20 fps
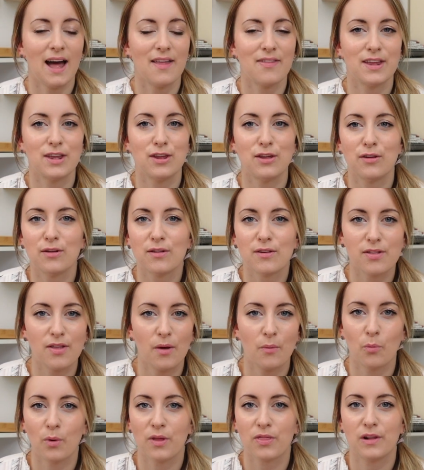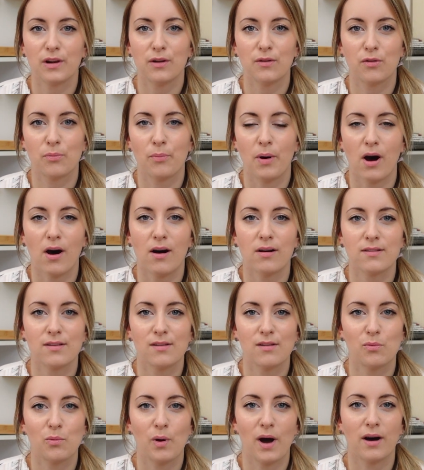they use them with the loose parts
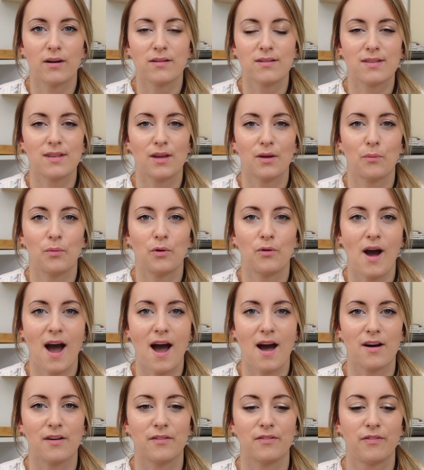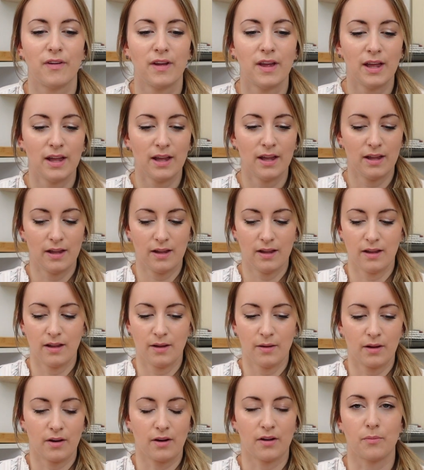as well. So we'll have
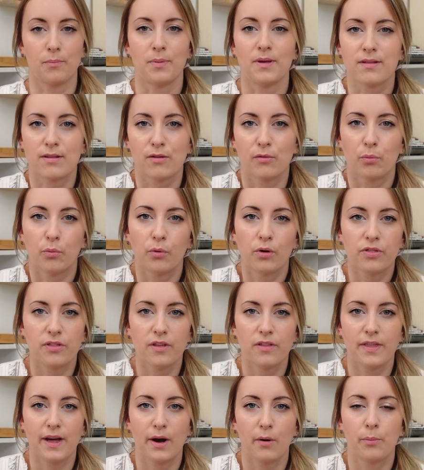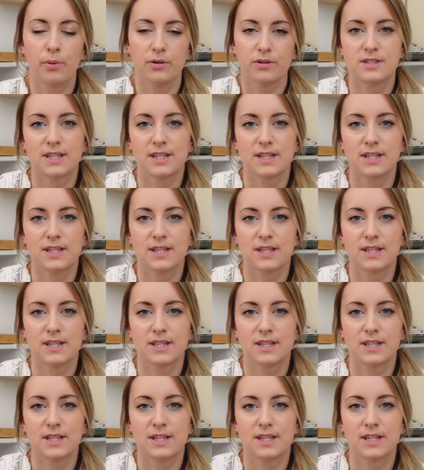kind of bits of wood that they'll put